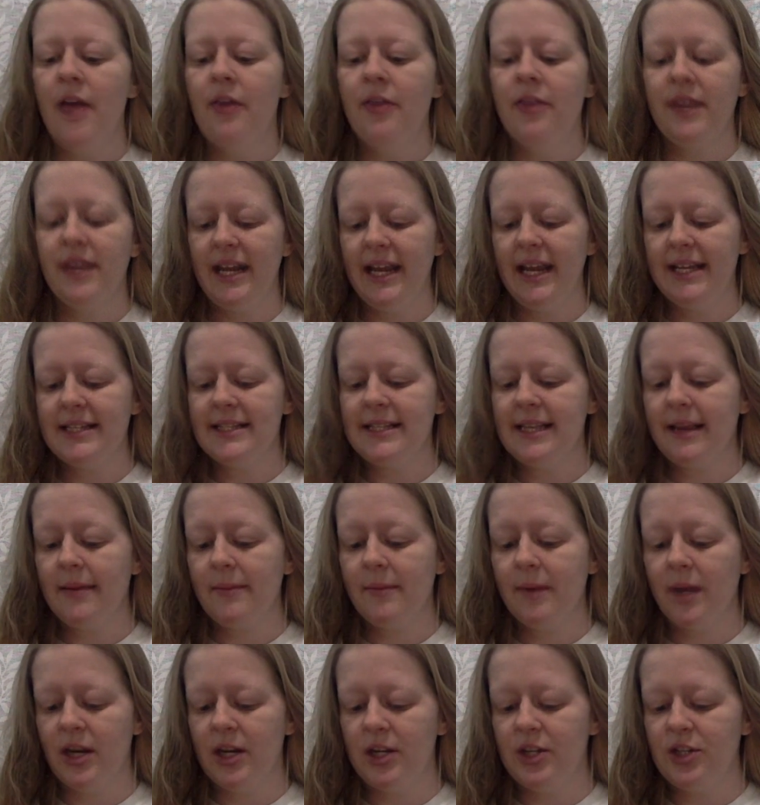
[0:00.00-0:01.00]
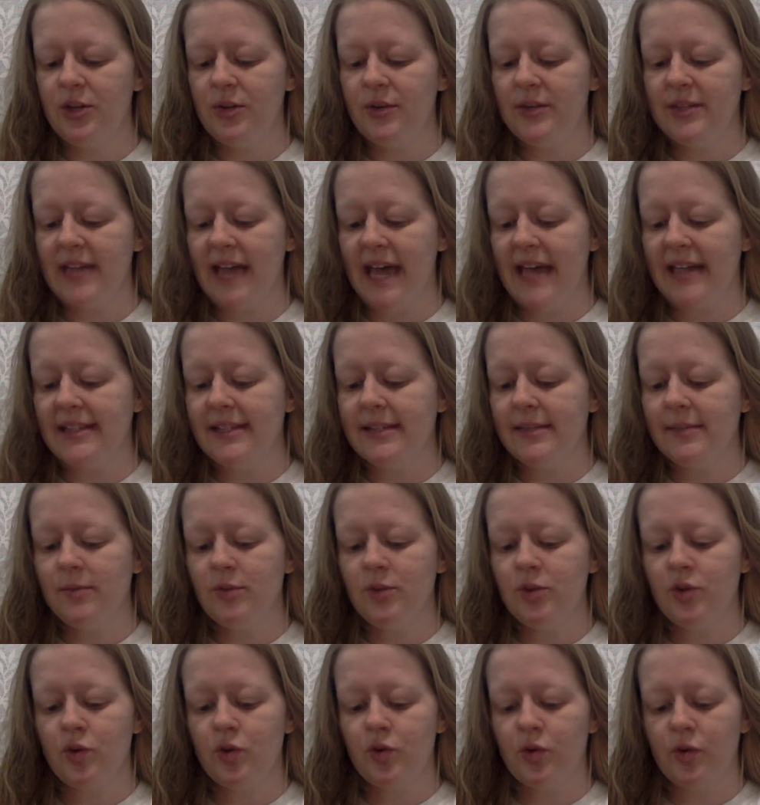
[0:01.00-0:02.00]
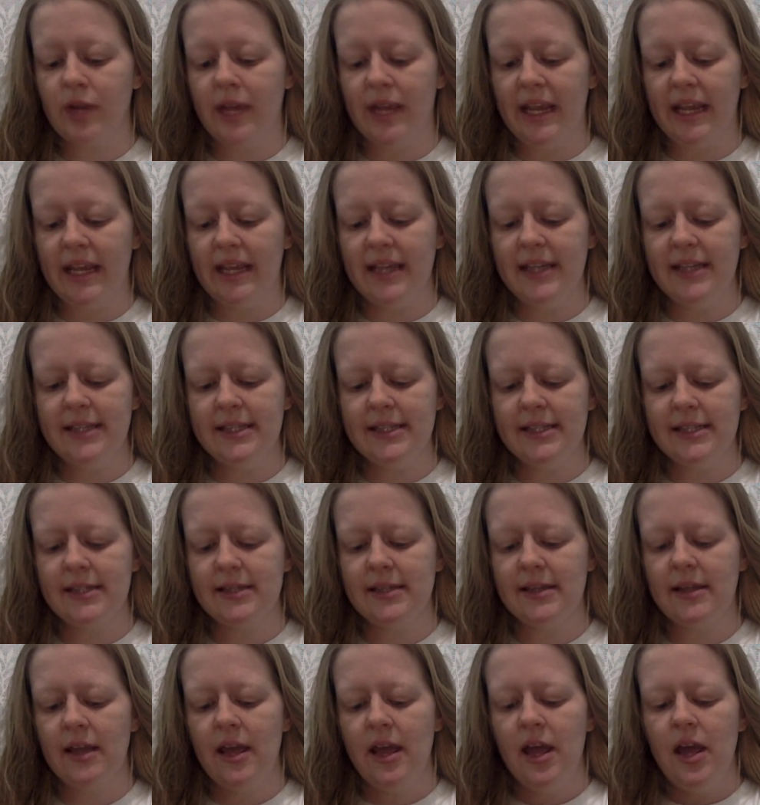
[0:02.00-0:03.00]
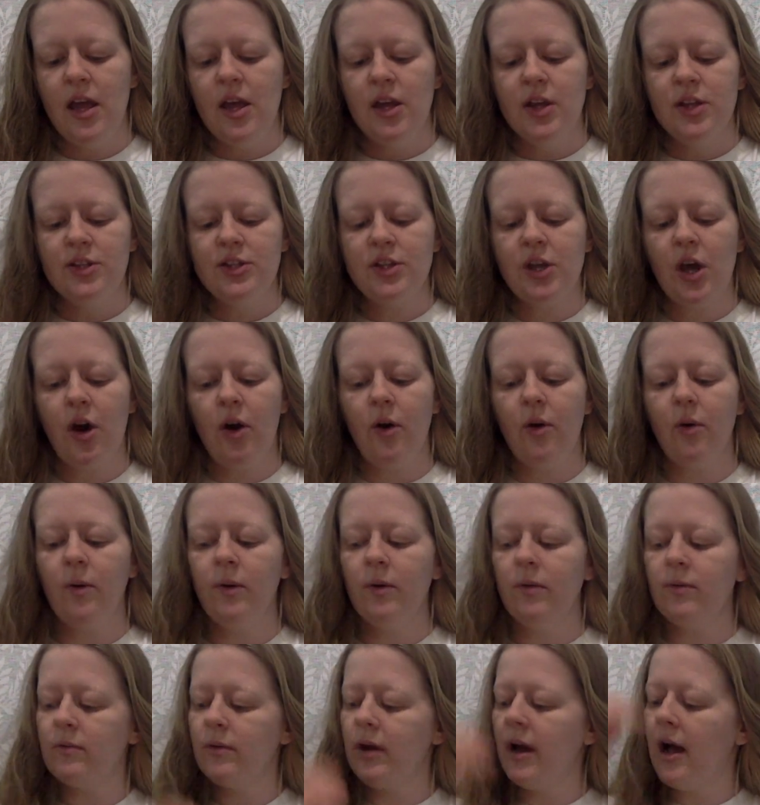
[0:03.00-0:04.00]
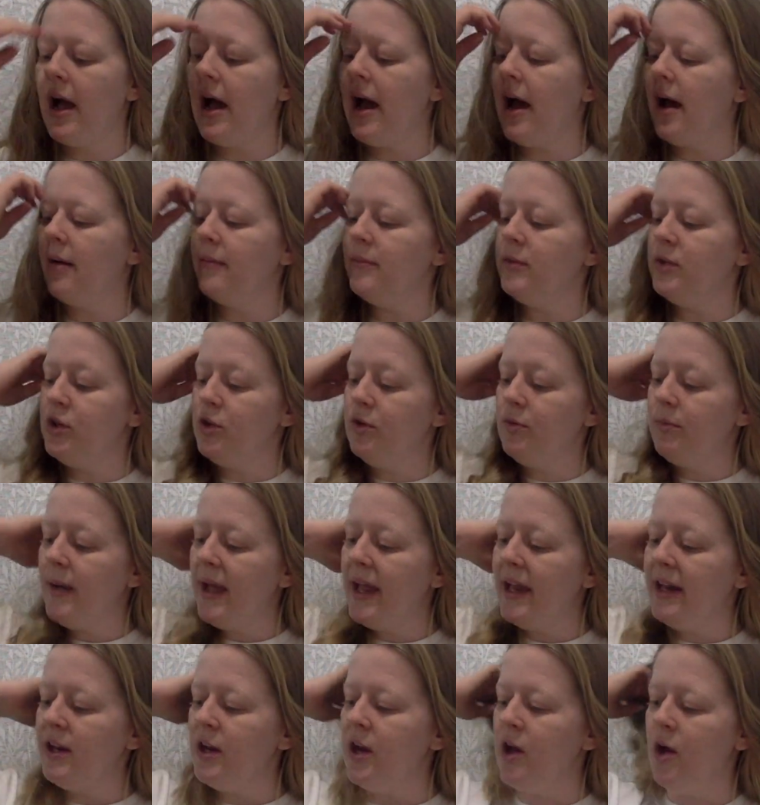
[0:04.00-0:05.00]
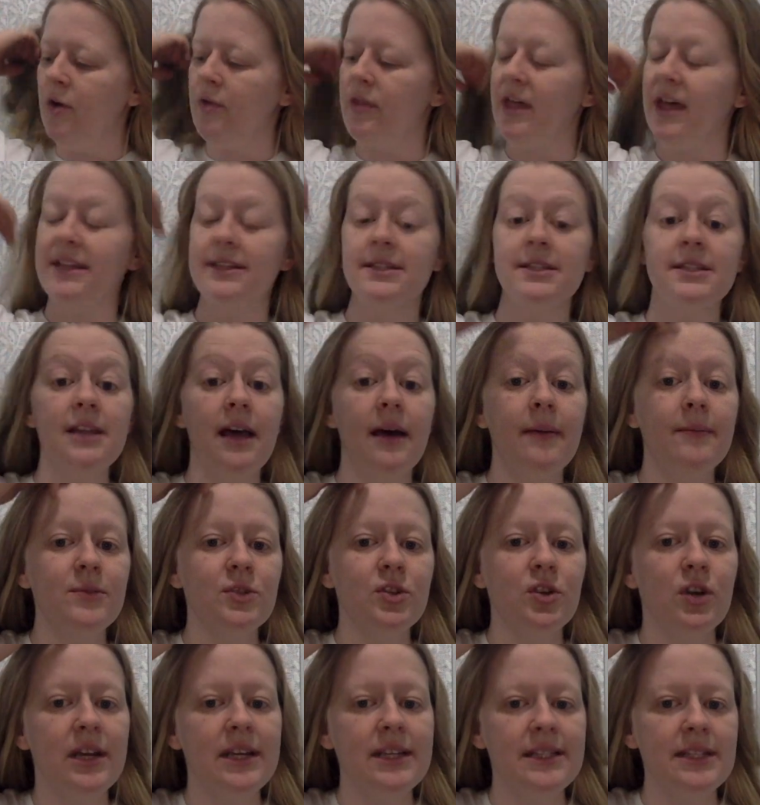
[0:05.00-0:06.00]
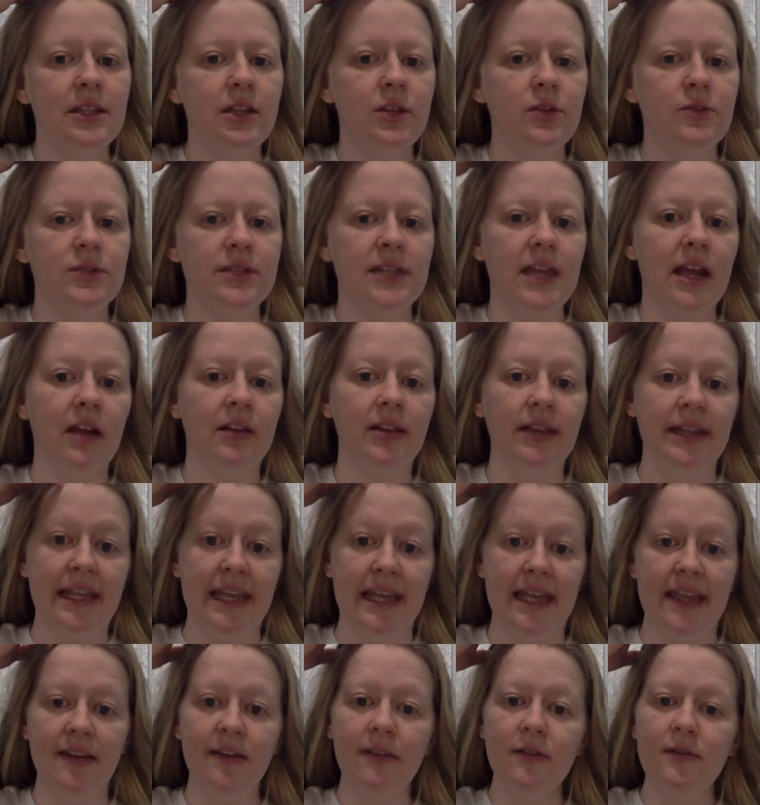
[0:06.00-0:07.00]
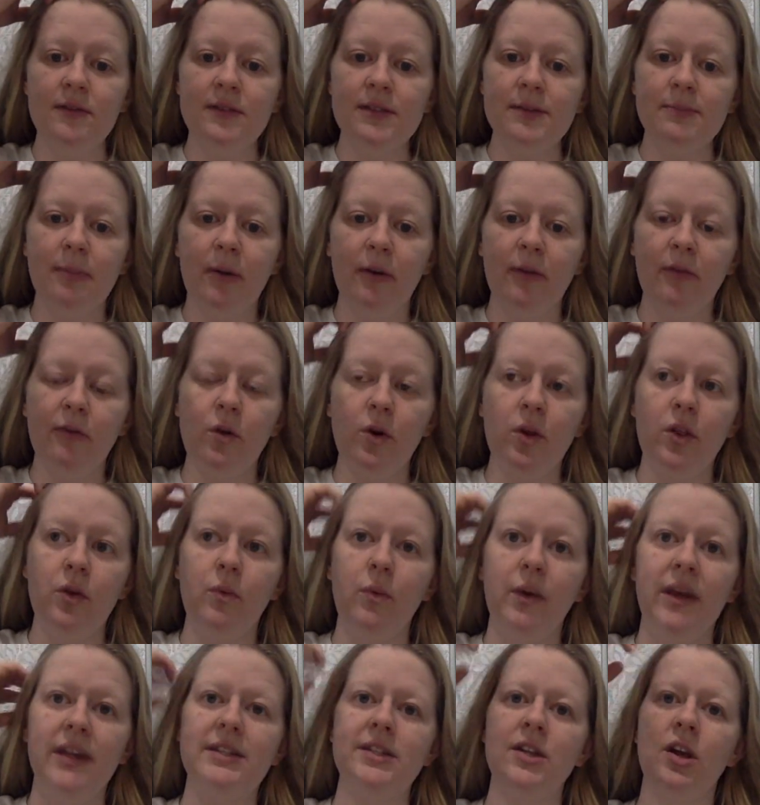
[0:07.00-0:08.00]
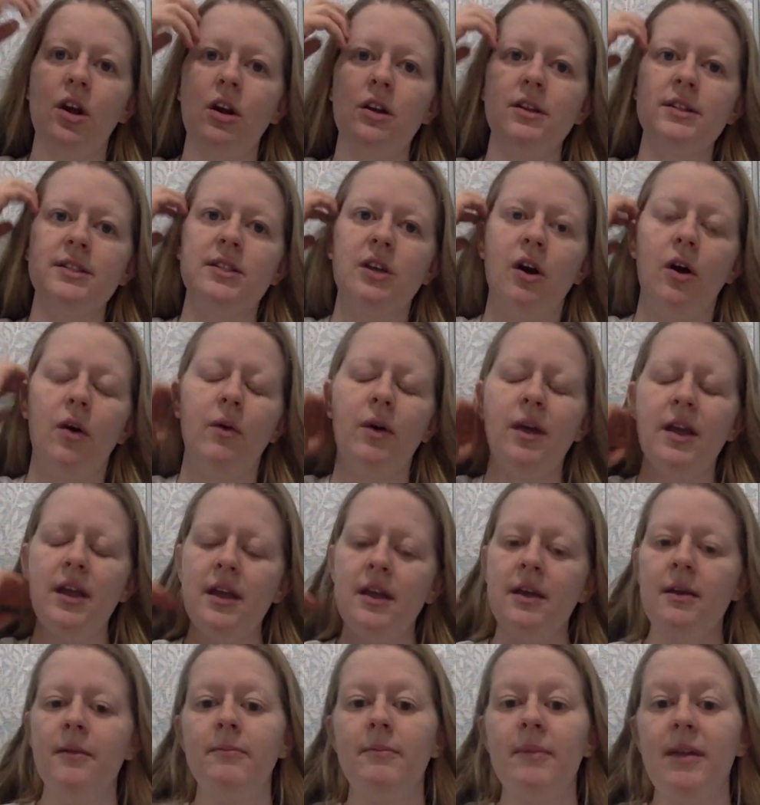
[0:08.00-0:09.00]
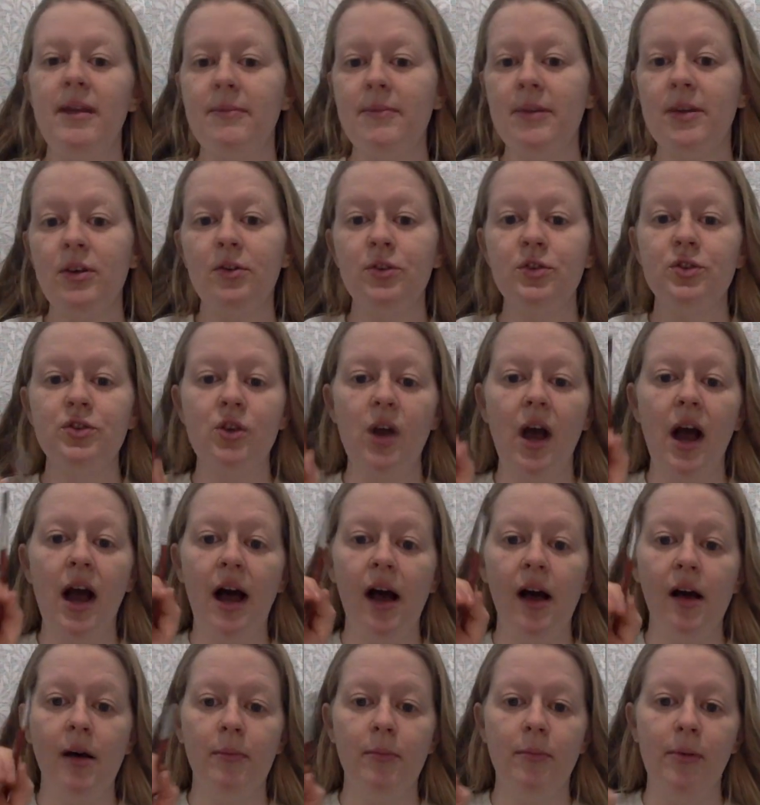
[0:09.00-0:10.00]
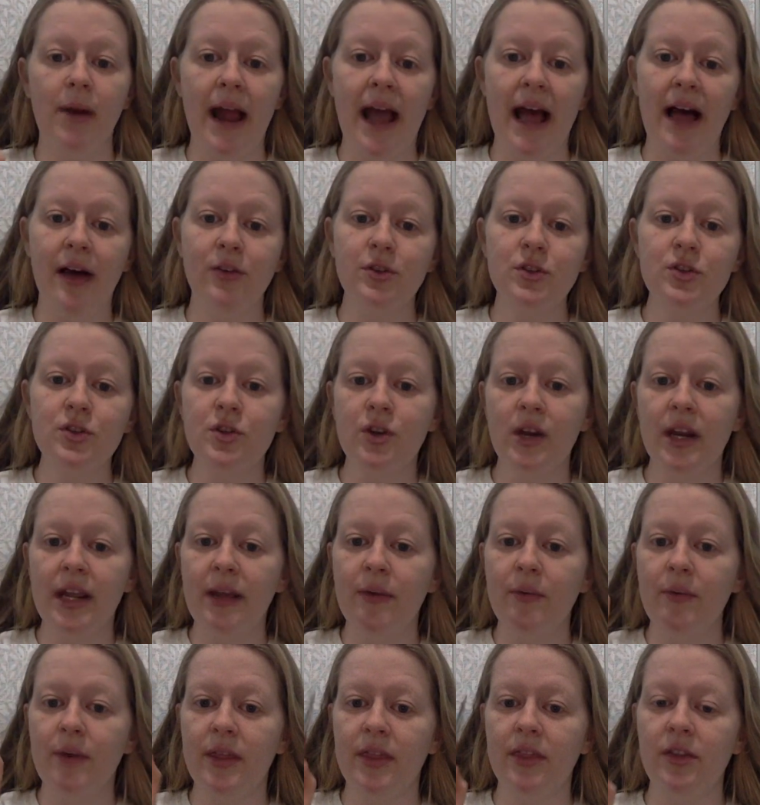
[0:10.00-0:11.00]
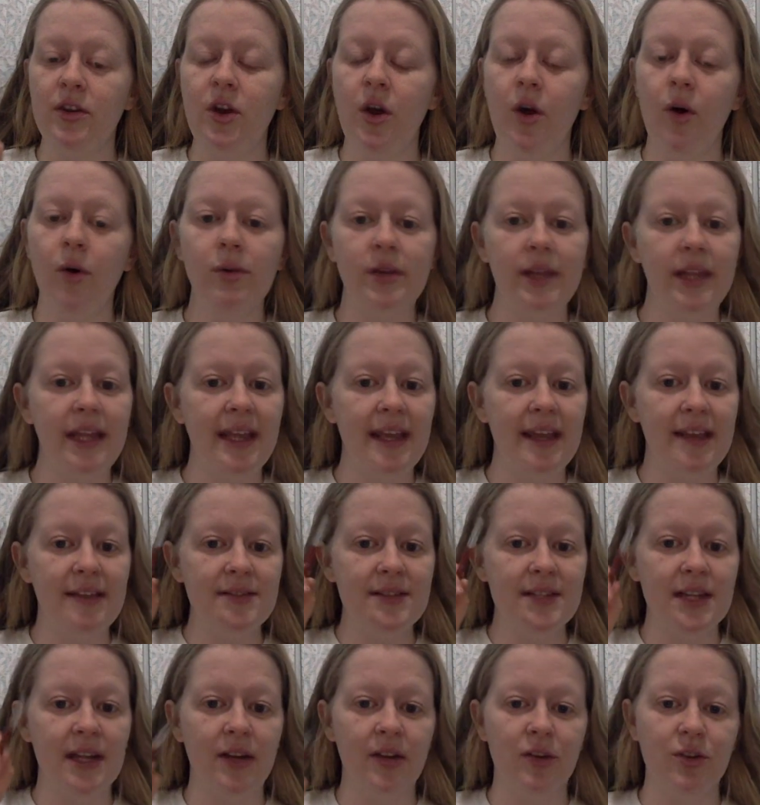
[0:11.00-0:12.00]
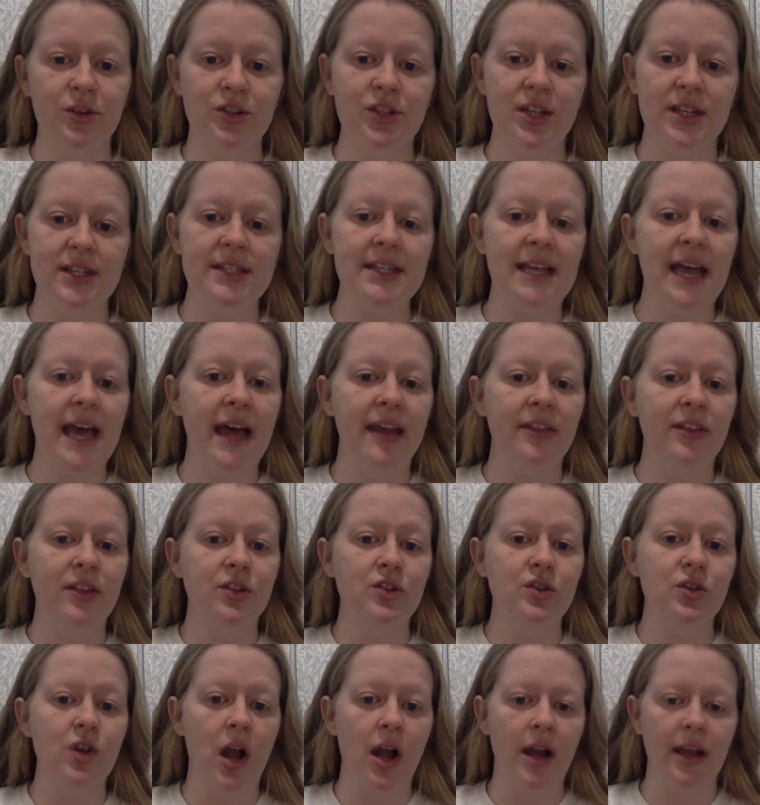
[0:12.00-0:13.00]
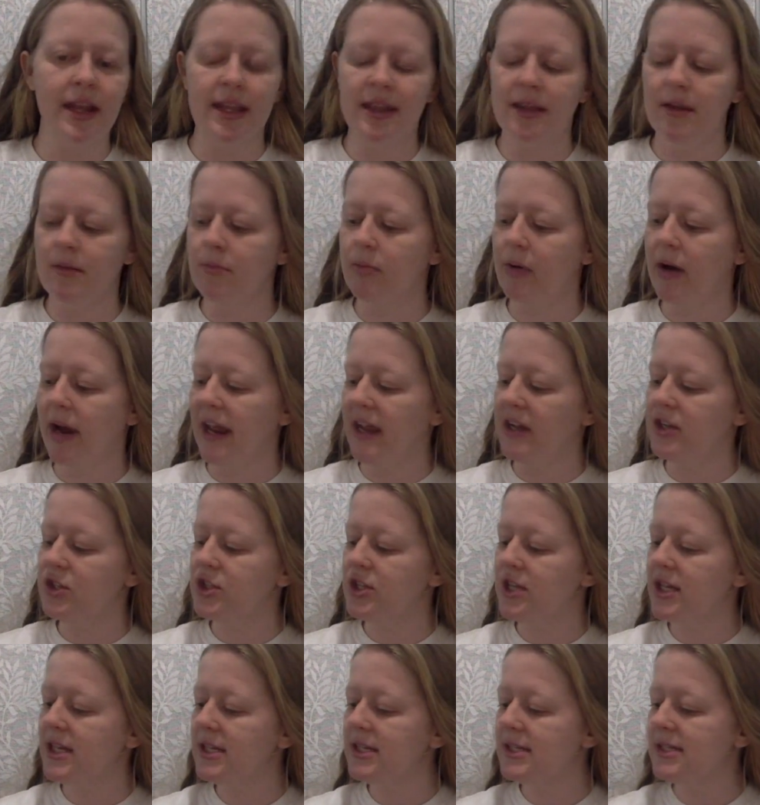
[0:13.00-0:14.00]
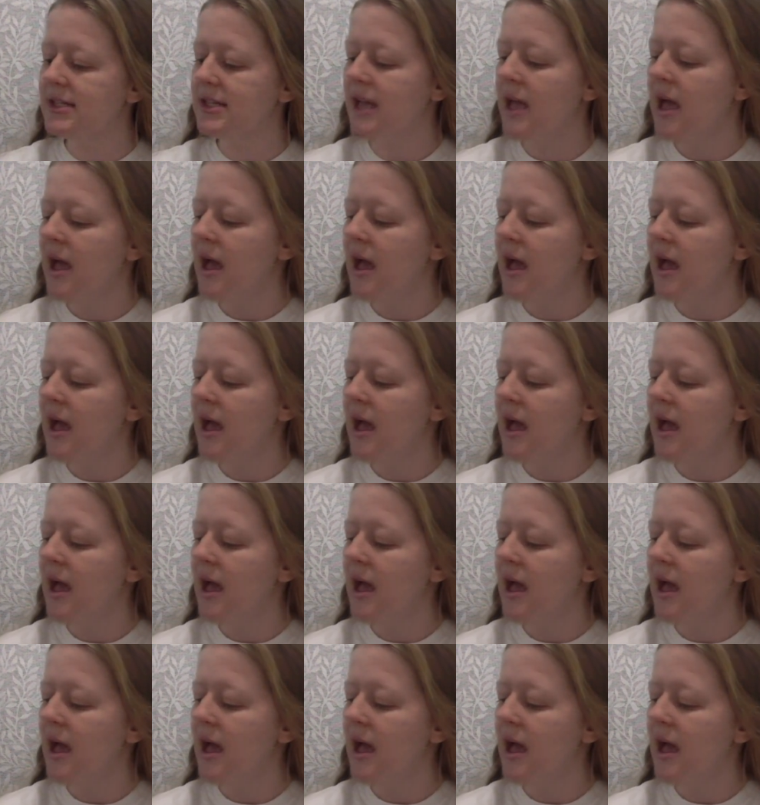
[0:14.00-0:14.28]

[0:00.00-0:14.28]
The next thing I'm going to do is add some trees. So you might know that some trees lose their leaves before the winter, so maybe you'll draw a brown tree with no leaves and you'll just add the trunk and the branches.